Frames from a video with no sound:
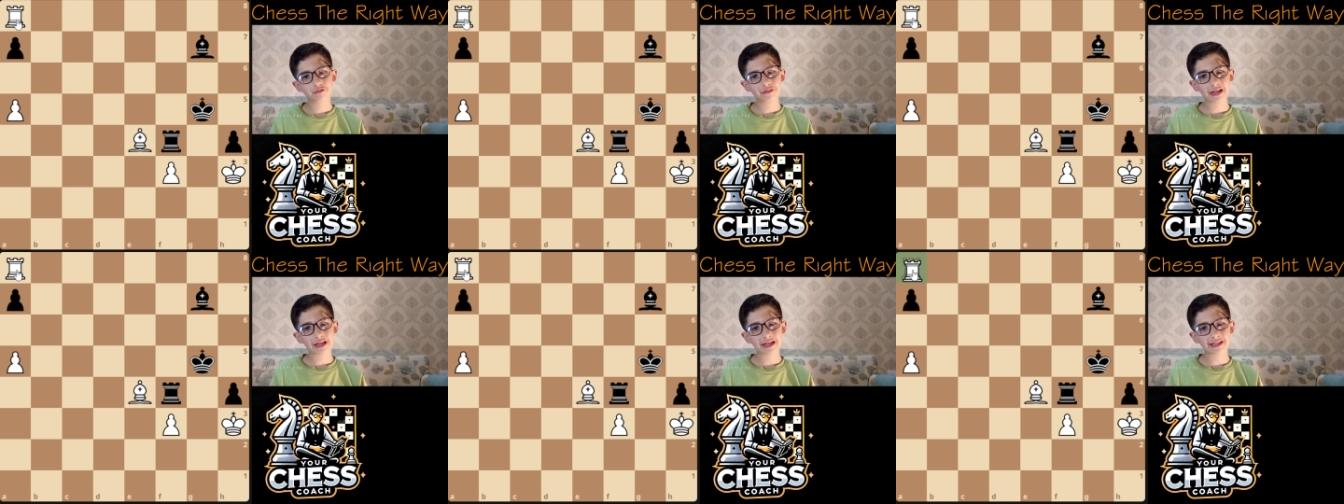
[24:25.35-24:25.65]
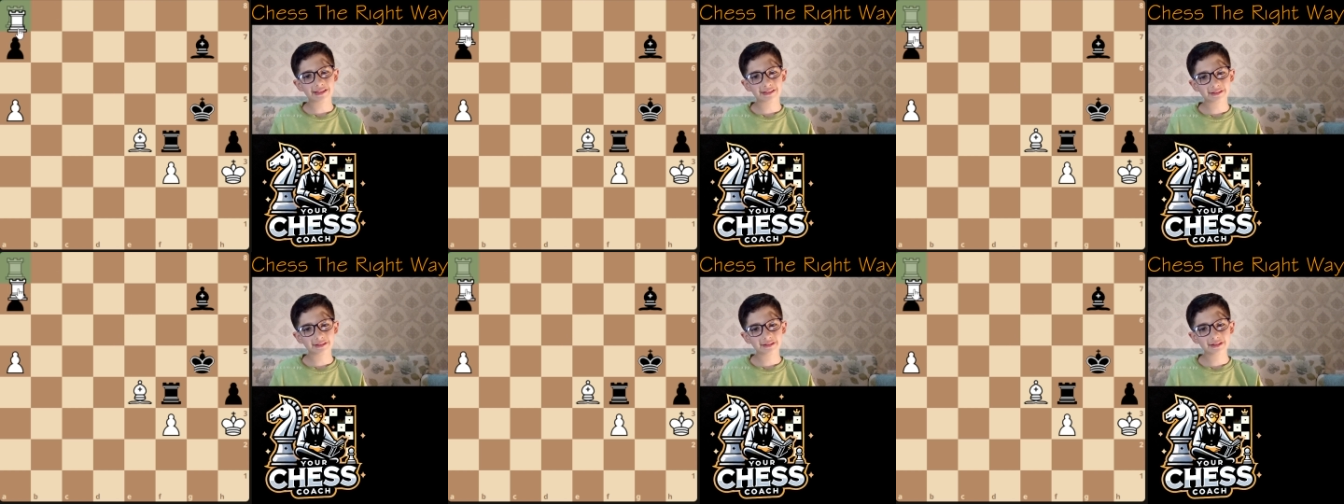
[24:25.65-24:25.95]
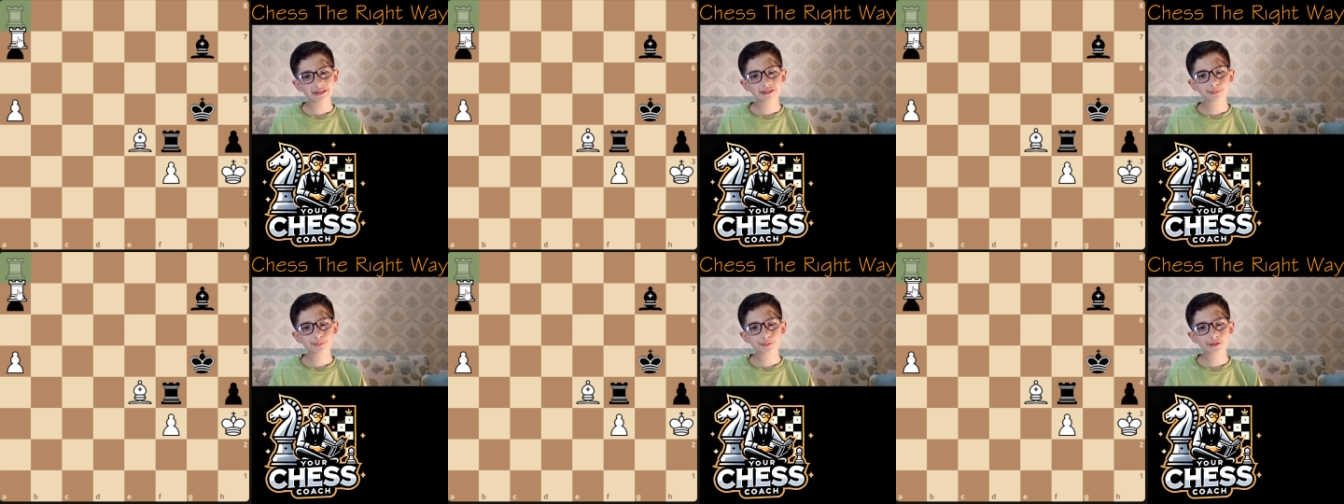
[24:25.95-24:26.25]
and in
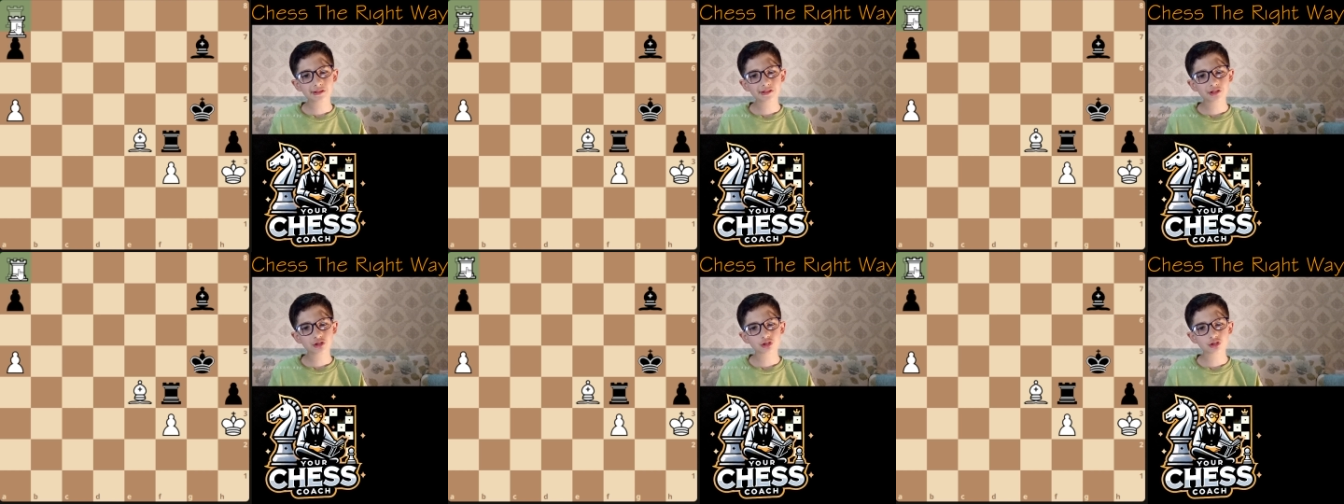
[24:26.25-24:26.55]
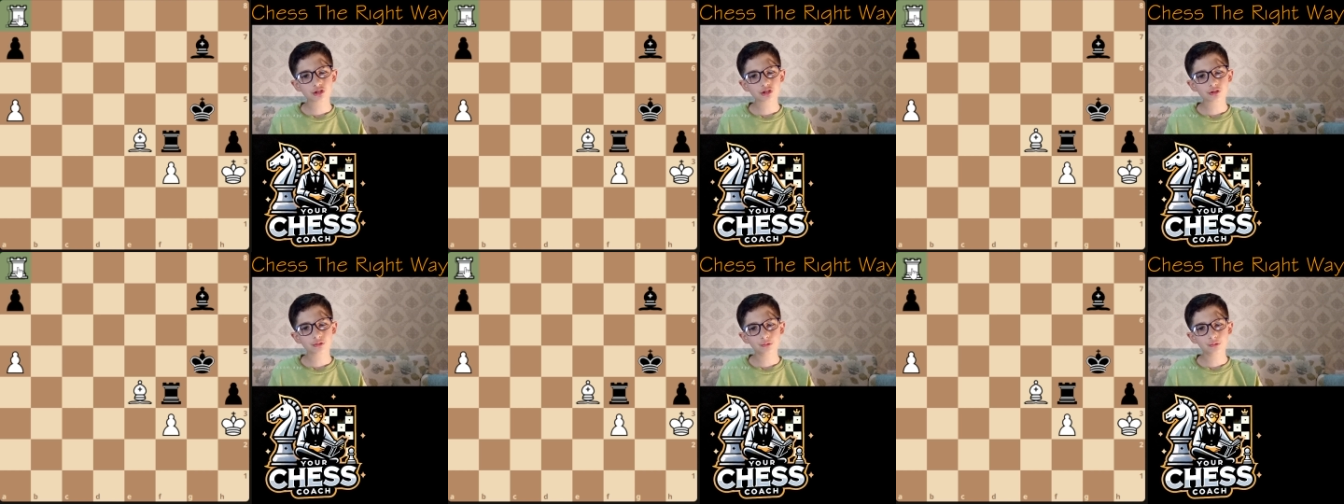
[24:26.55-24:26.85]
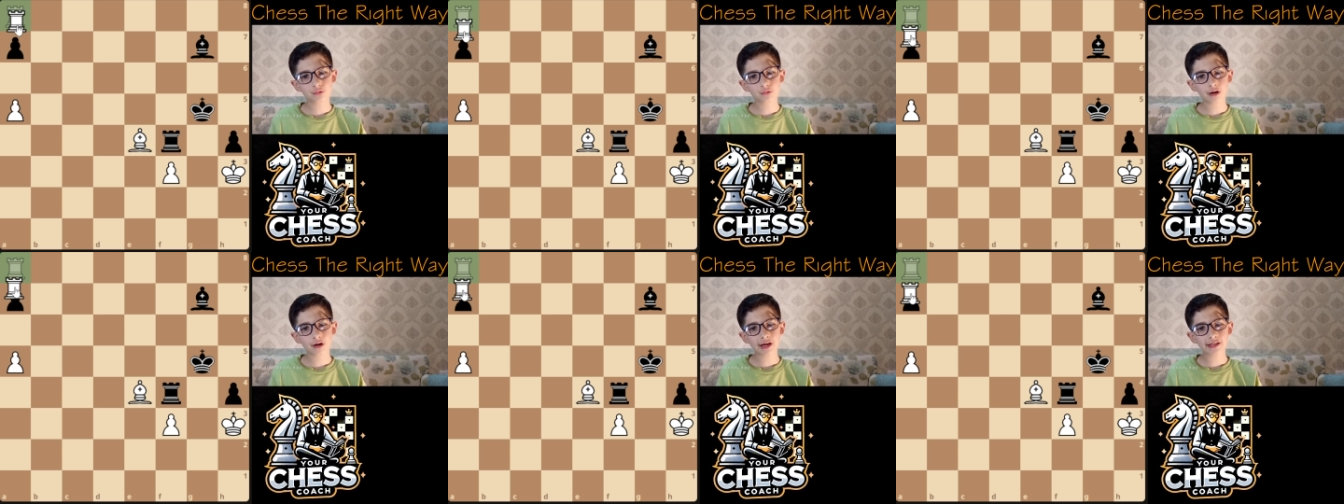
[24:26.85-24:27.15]
this
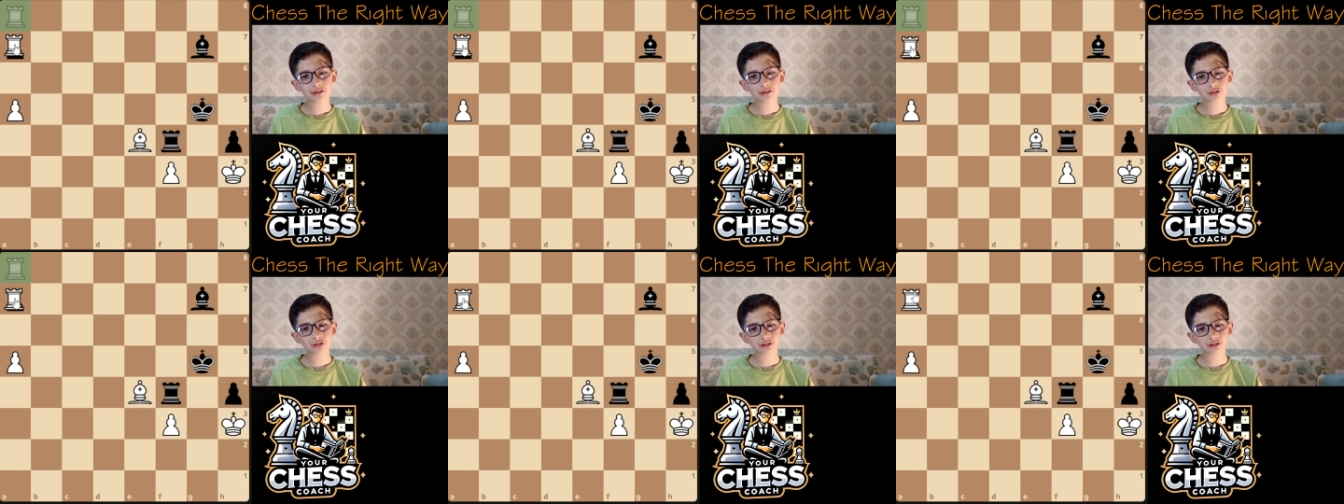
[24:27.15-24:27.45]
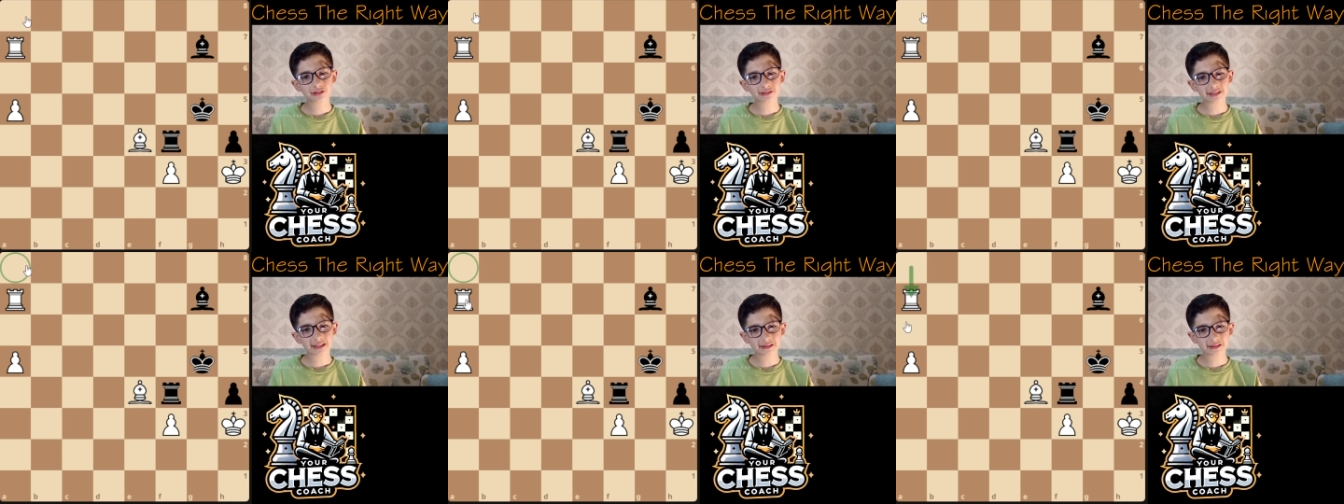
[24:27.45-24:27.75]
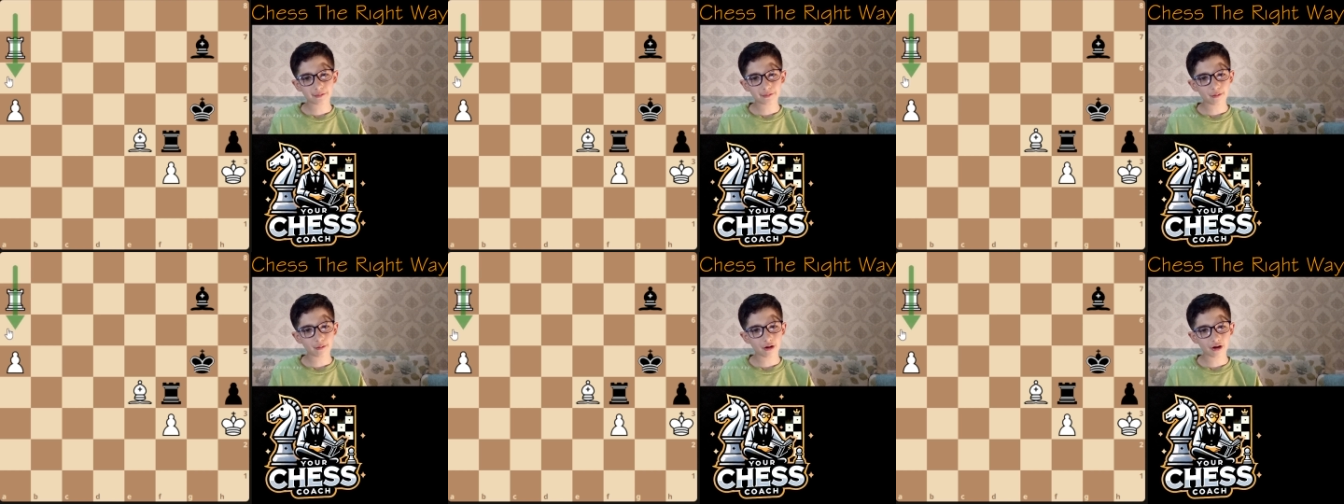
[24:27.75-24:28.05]
position, white could take
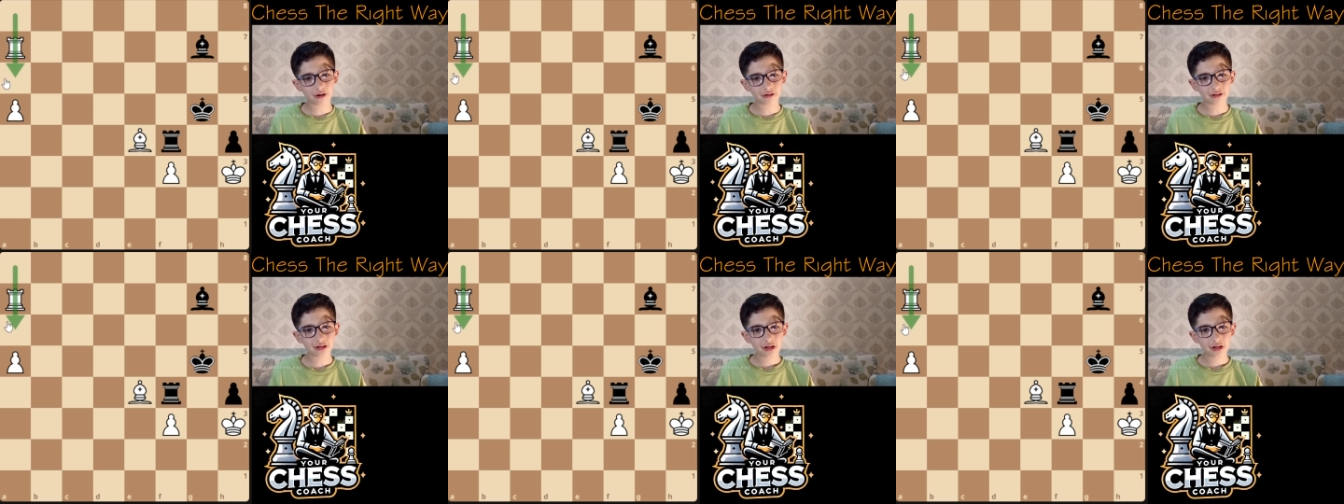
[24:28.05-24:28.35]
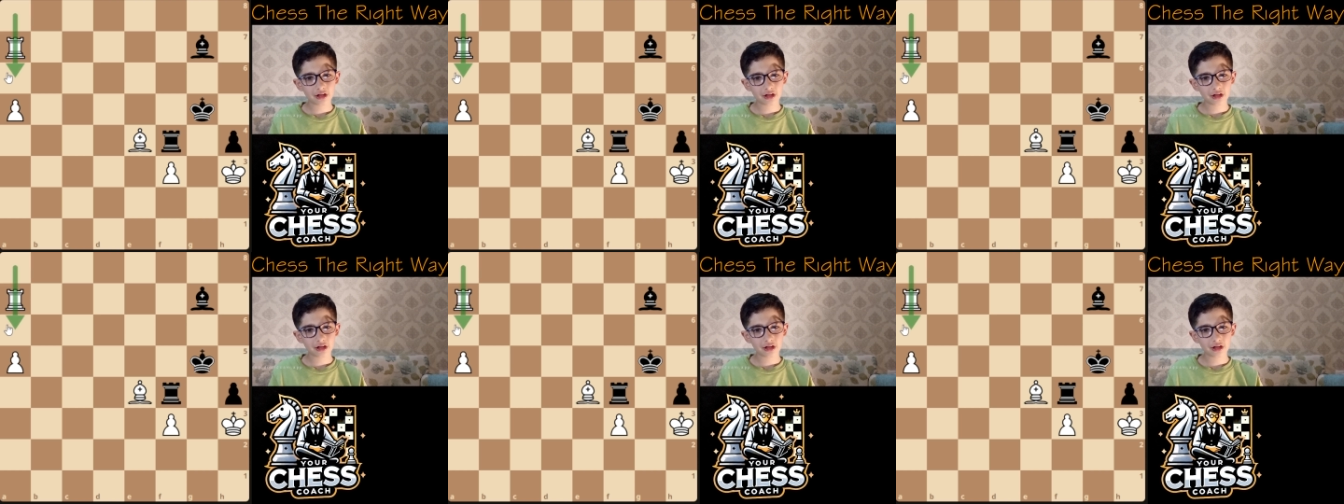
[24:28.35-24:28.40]
the pawn.